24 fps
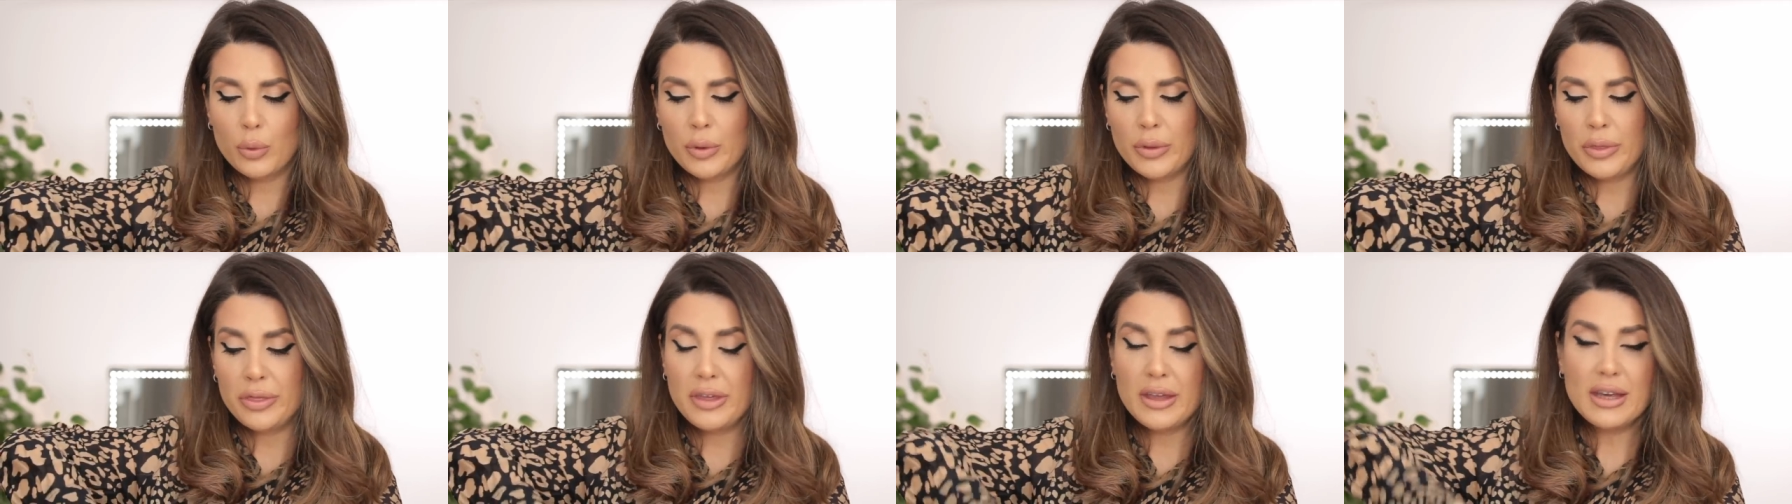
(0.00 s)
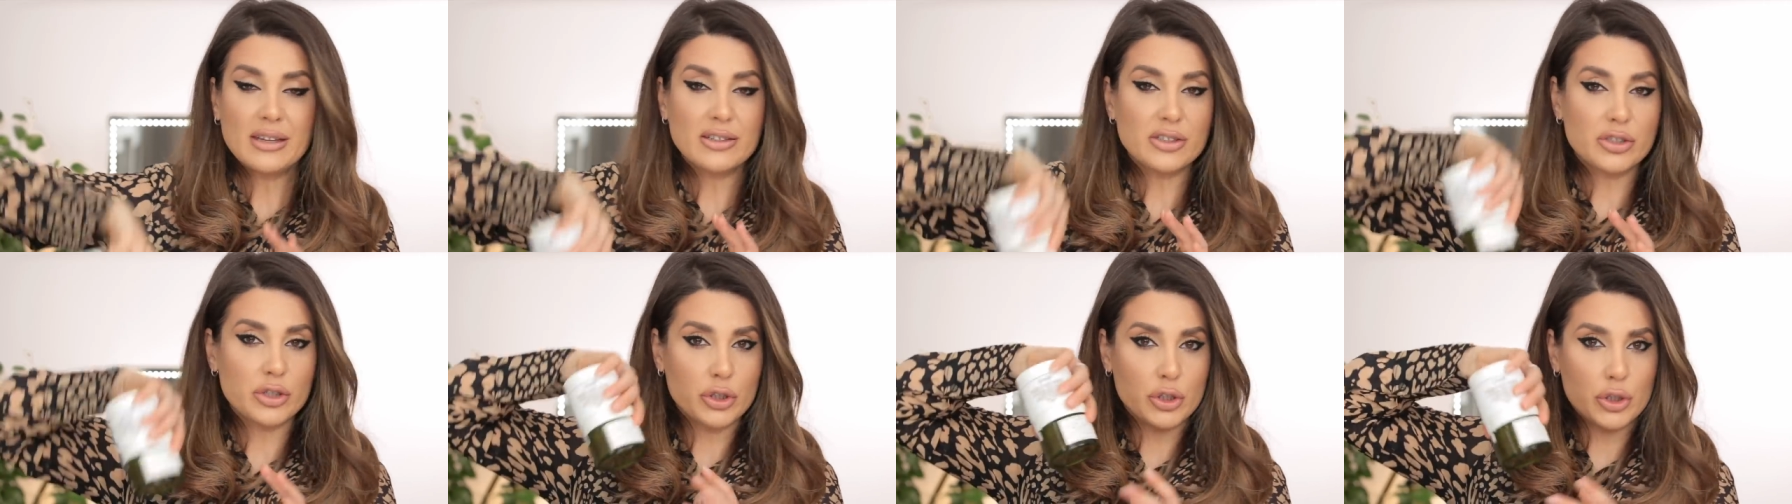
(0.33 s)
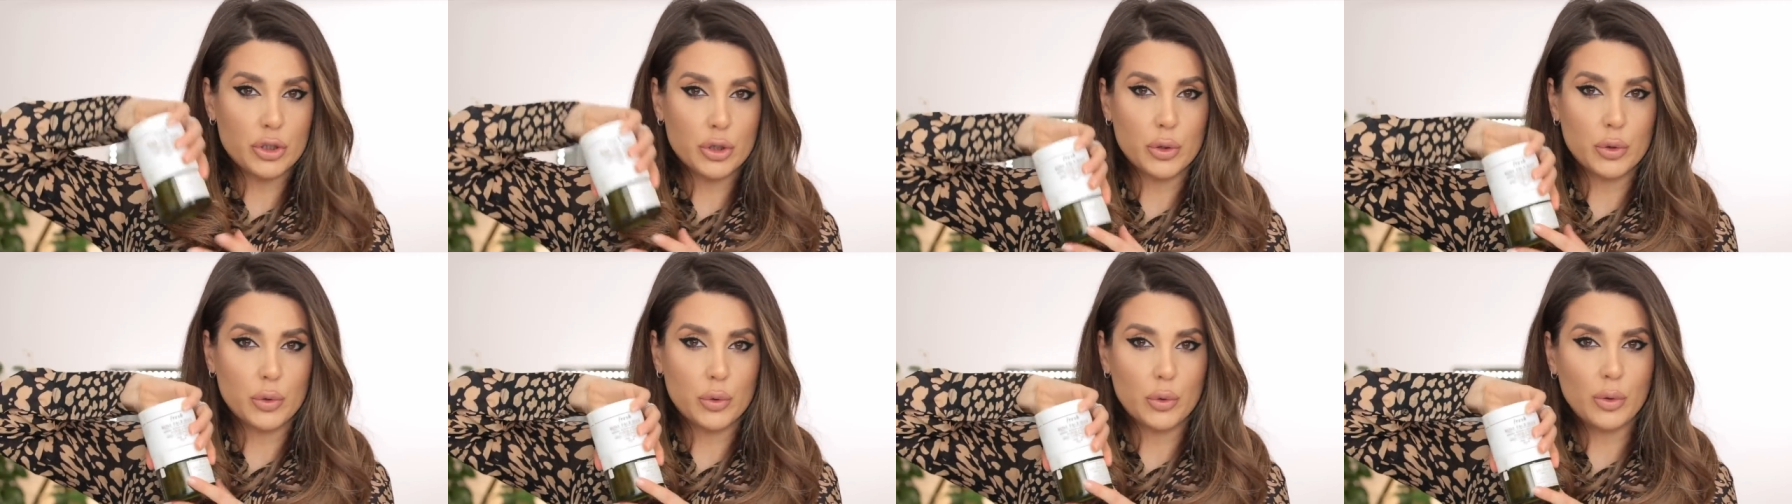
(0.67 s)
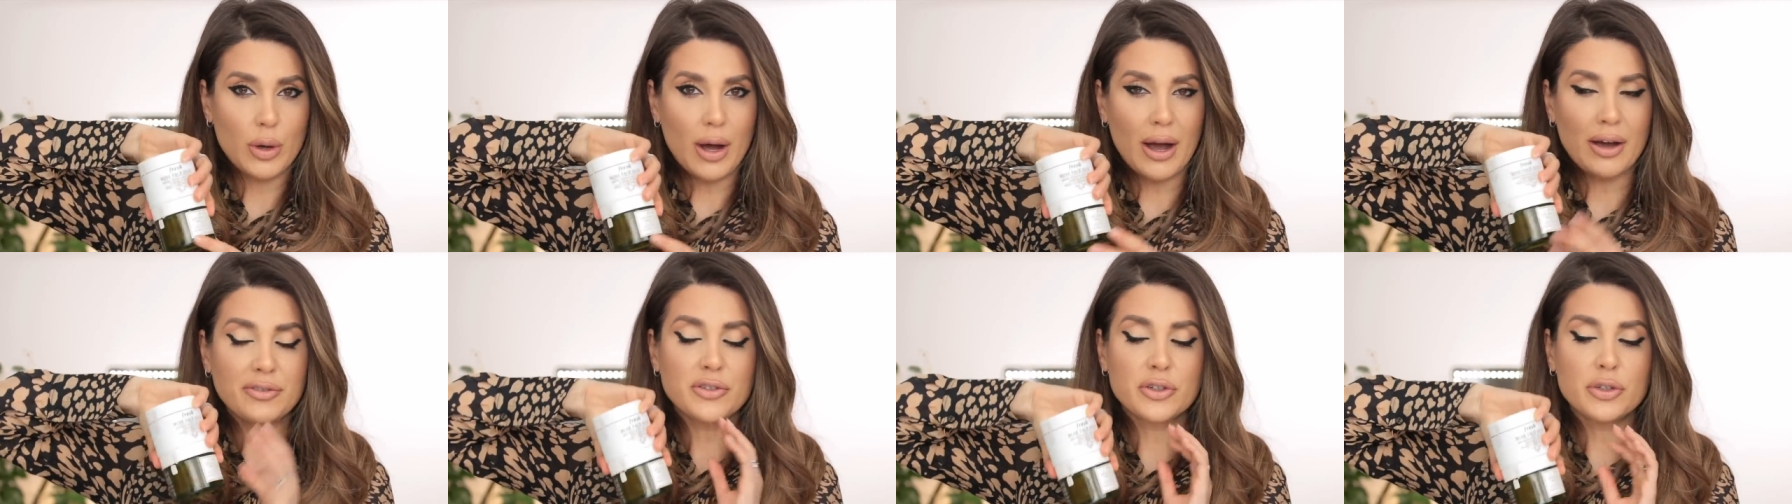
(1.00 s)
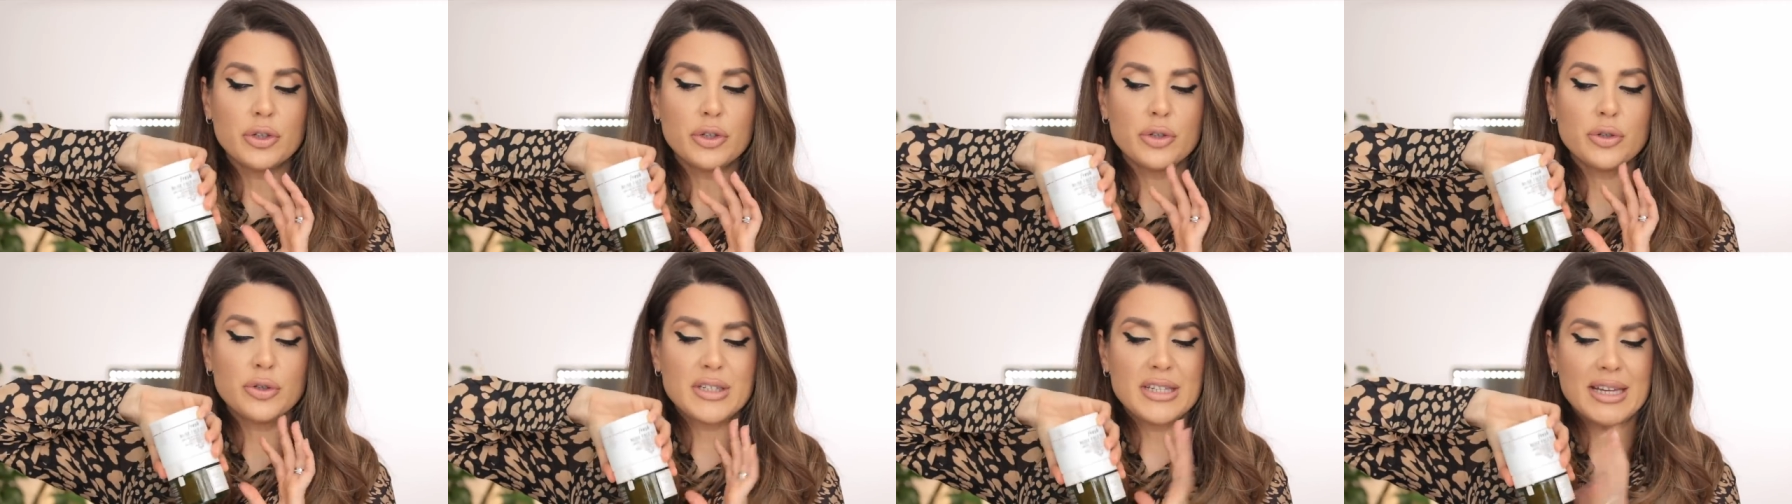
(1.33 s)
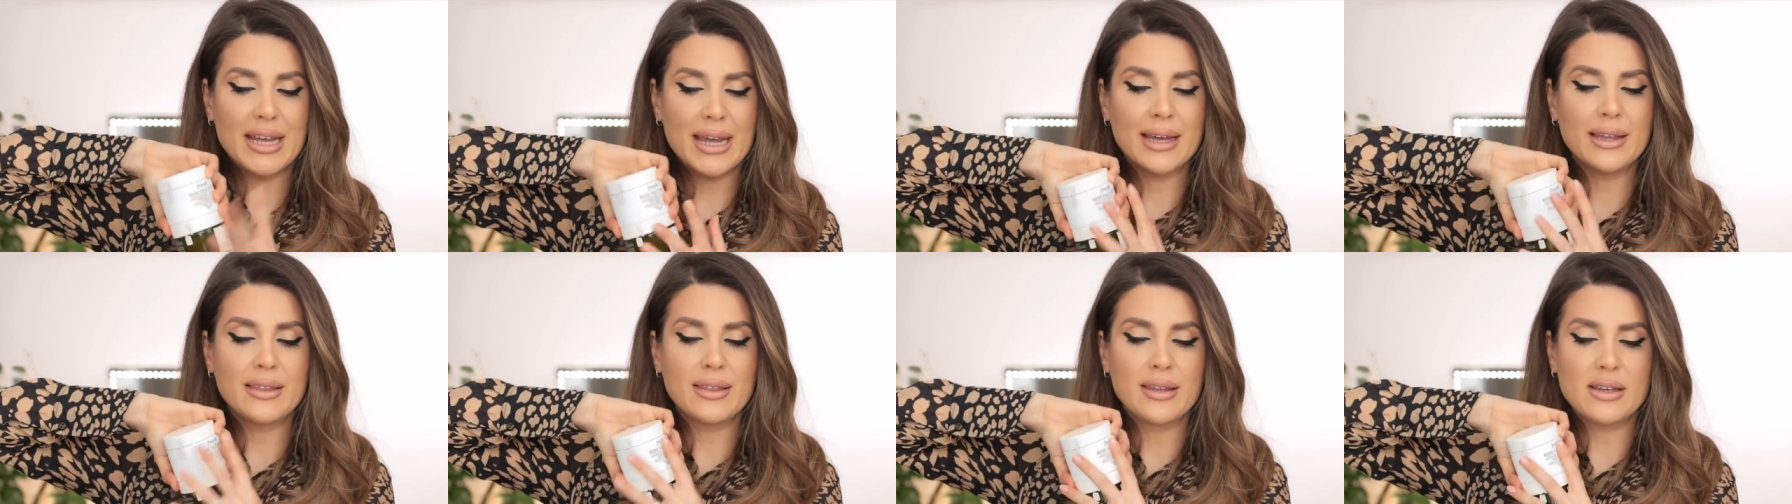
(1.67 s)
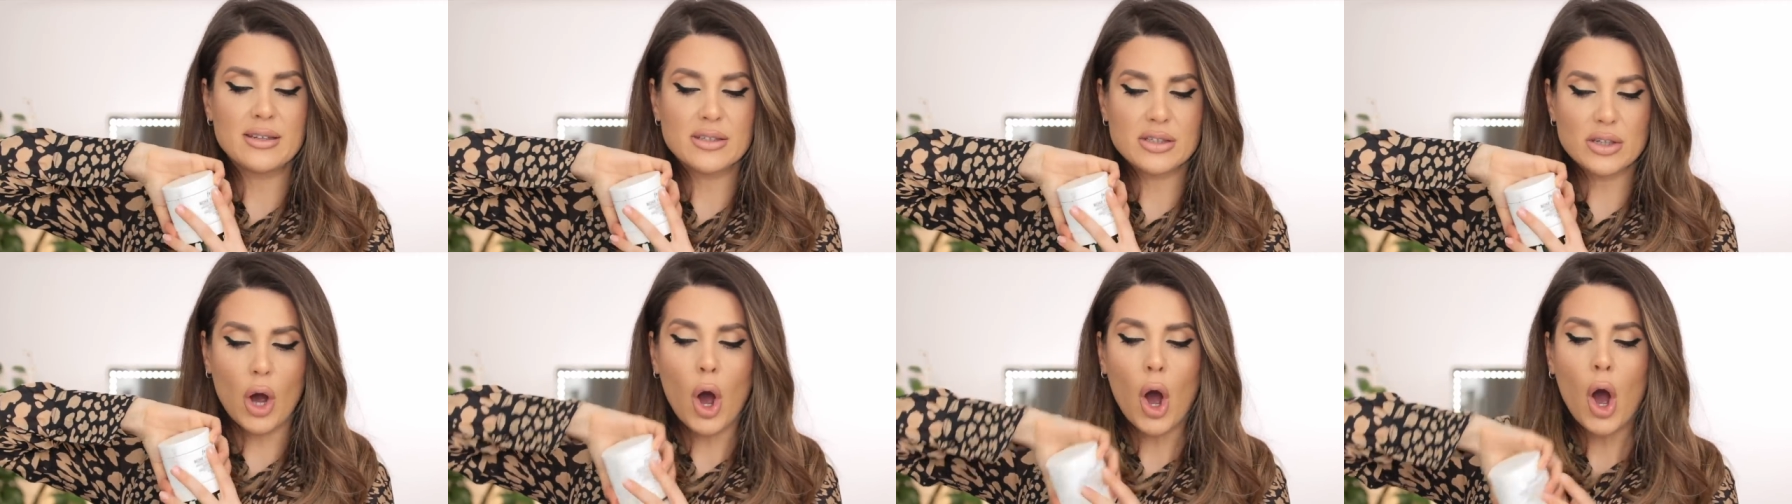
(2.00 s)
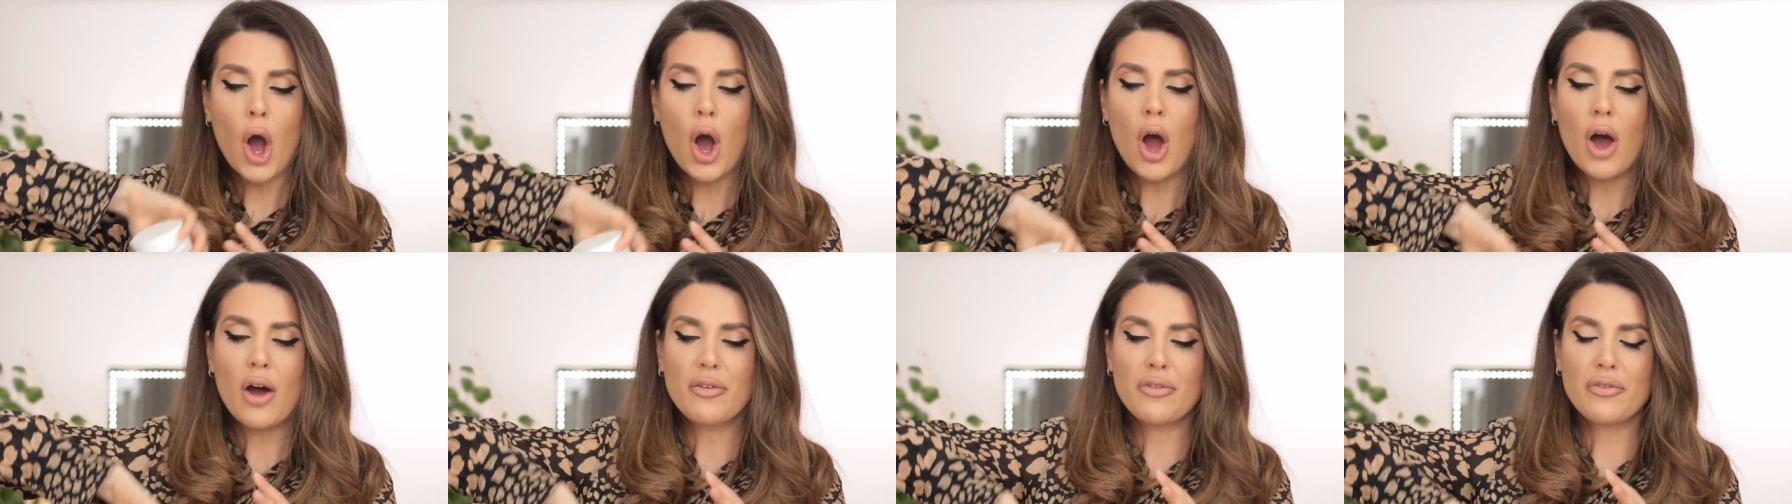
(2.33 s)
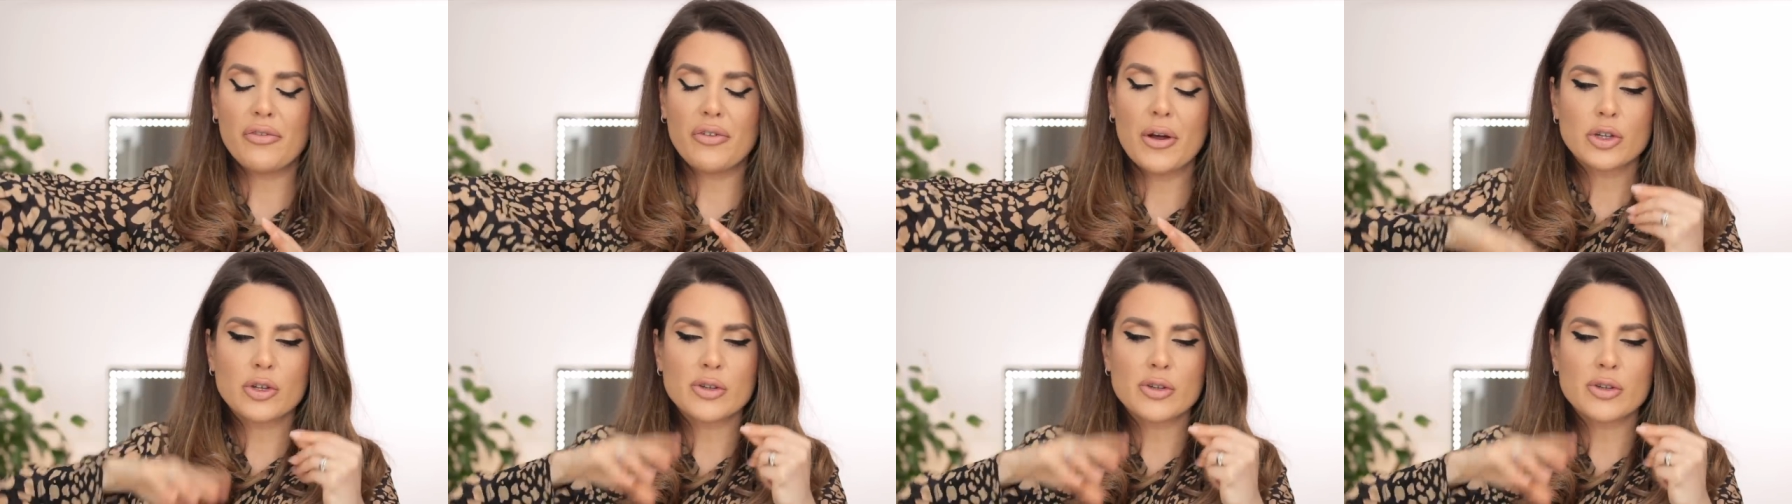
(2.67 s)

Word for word: with these two, after you take these off,